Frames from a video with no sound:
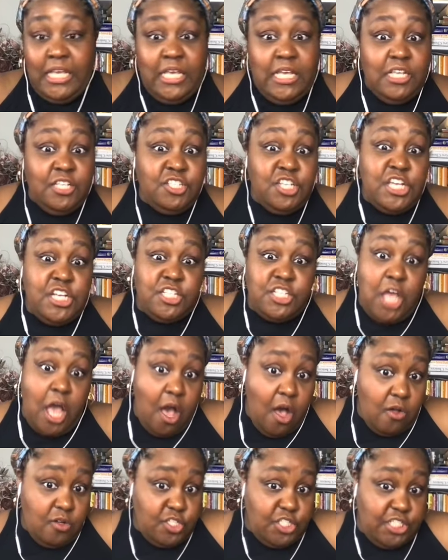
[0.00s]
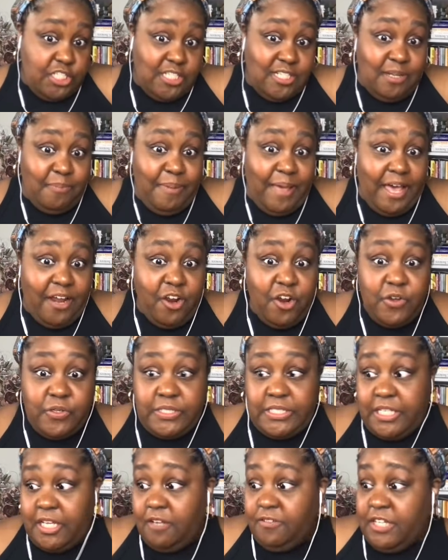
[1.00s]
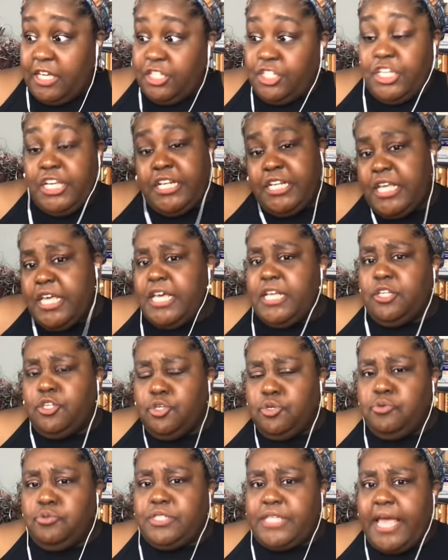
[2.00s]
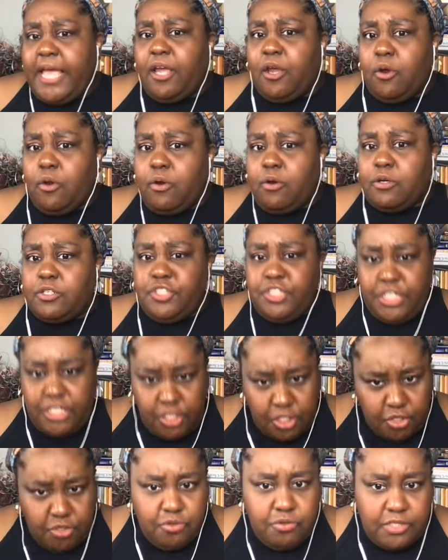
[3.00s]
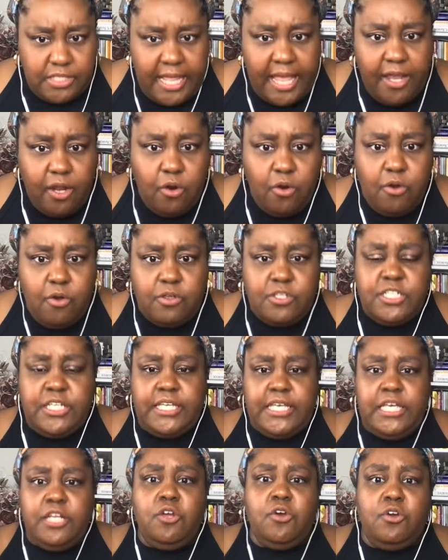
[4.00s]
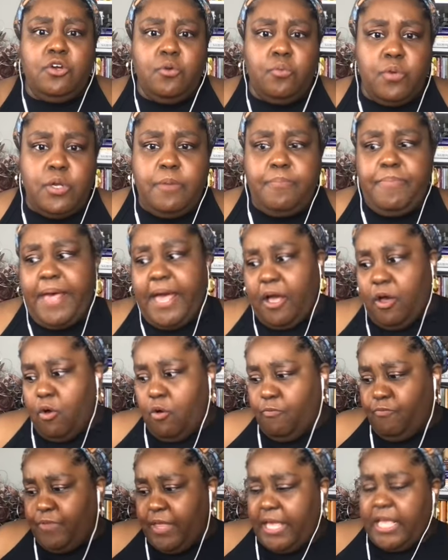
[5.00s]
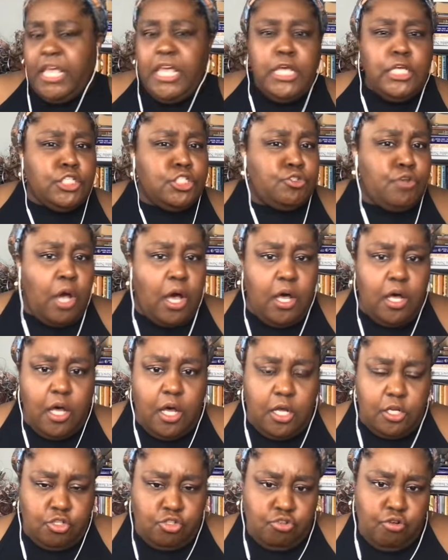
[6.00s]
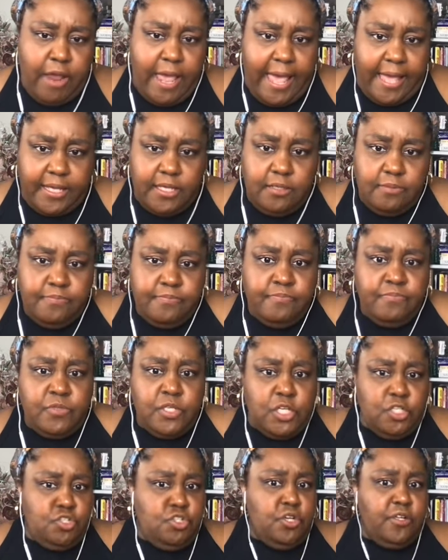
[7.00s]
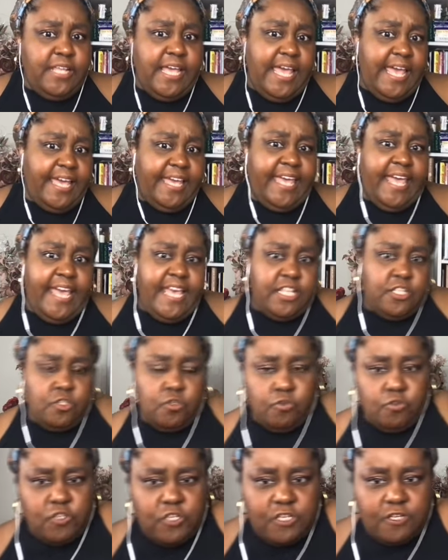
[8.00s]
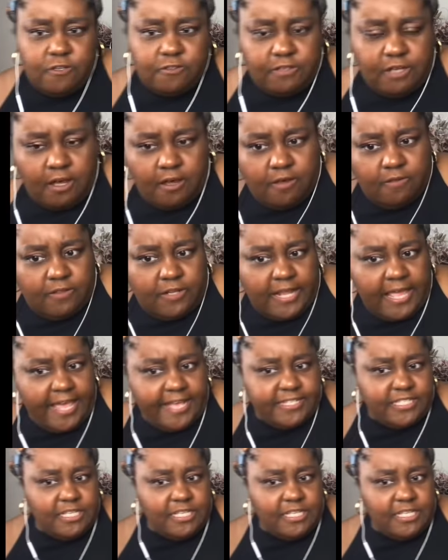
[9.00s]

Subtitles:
She told Jill about herself because she did use that girl. She used that girl to get her career back on track. Because, you know, they had canceled Jill the last